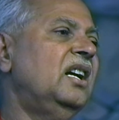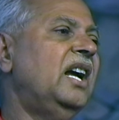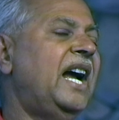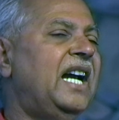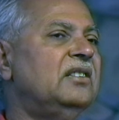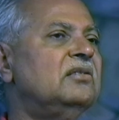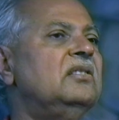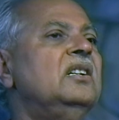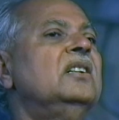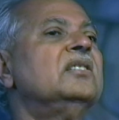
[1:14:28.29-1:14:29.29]
And
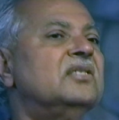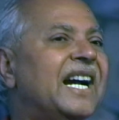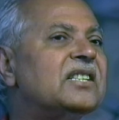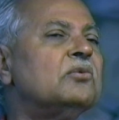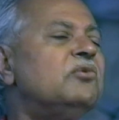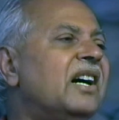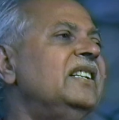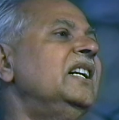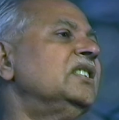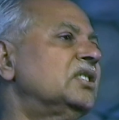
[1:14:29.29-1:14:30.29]
that
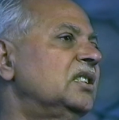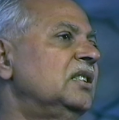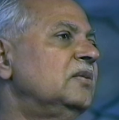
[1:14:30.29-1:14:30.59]
oneness,